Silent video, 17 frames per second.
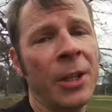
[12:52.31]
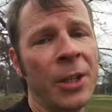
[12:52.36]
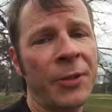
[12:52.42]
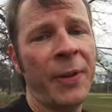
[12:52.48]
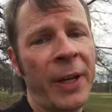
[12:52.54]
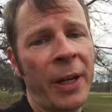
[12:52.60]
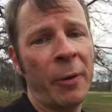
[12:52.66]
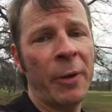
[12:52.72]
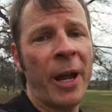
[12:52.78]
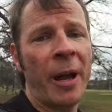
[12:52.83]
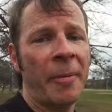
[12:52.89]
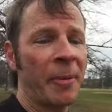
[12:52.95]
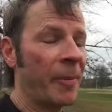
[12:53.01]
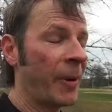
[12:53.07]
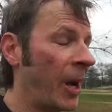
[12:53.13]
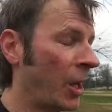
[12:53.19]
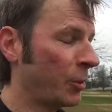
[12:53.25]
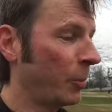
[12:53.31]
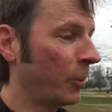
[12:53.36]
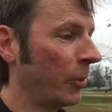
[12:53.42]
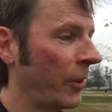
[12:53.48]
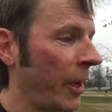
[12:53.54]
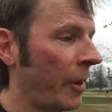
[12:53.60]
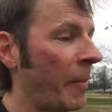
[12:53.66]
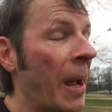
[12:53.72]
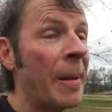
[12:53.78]
This video would not be possible
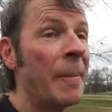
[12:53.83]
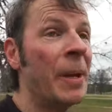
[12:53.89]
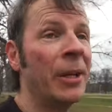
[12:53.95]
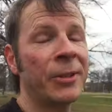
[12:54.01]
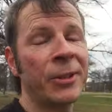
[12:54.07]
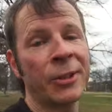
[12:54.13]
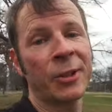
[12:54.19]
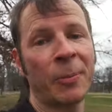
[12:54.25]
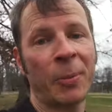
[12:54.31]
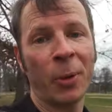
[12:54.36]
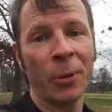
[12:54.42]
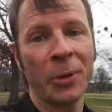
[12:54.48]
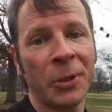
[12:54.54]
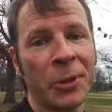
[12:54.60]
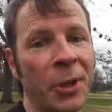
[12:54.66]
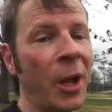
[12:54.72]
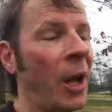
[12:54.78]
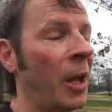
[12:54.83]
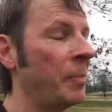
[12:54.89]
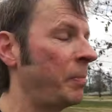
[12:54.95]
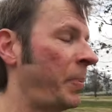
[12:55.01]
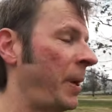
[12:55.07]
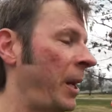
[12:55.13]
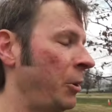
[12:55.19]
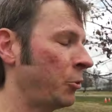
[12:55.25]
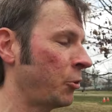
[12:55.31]
without my amazing supporters on
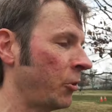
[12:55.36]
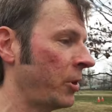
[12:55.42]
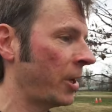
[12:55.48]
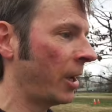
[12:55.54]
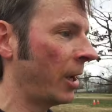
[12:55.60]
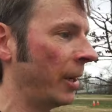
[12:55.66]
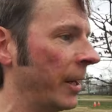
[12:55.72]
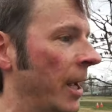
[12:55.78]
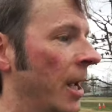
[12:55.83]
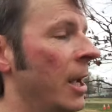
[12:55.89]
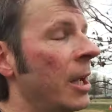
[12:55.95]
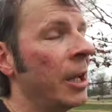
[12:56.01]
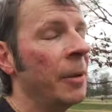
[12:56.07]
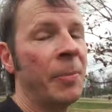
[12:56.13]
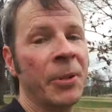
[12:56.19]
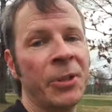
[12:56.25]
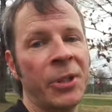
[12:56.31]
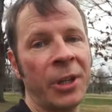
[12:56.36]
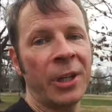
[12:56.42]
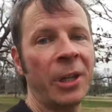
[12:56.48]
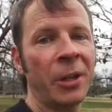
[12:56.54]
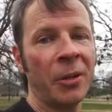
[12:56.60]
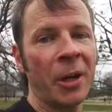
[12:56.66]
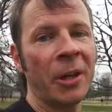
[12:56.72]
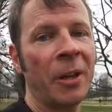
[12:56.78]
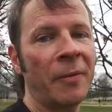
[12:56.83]
Patreon. In
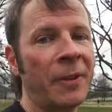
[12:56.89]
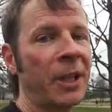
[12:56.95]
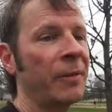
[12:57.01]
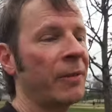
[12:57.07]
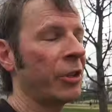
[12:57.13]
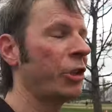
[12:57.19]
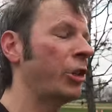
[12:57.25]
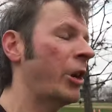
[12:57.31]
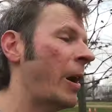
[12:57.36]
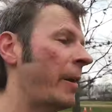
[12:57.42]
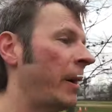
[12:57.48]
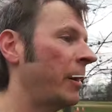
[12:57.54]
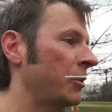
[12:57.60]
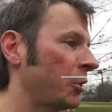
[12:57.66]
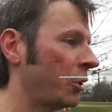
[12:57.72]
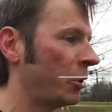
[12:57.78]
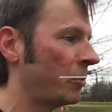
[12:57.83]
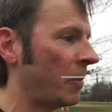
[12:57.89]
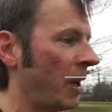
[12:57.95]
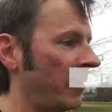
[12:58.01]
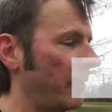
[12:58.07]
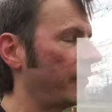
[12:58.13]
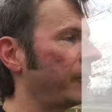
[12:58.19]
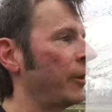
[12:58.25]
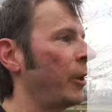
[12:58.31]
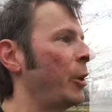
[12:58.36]
particular, I'd love to give a shout out to my
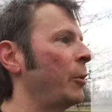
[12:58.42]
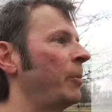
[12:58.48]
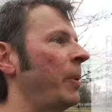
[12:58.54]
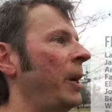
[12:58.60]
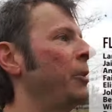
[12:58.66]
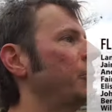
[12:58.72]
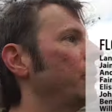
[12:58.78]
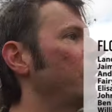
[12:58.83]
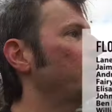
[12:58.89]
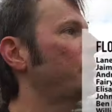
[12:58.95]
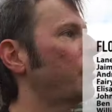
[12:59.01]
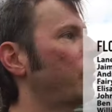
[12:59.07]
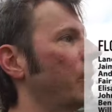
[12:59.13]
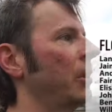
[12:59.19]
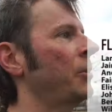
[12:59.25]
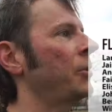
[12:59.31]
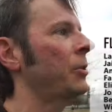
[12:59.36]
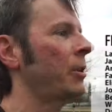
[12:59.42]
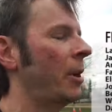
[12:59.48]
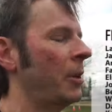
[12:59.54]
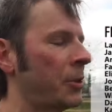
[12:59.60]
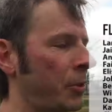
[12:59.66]
Flow patrons who are listed on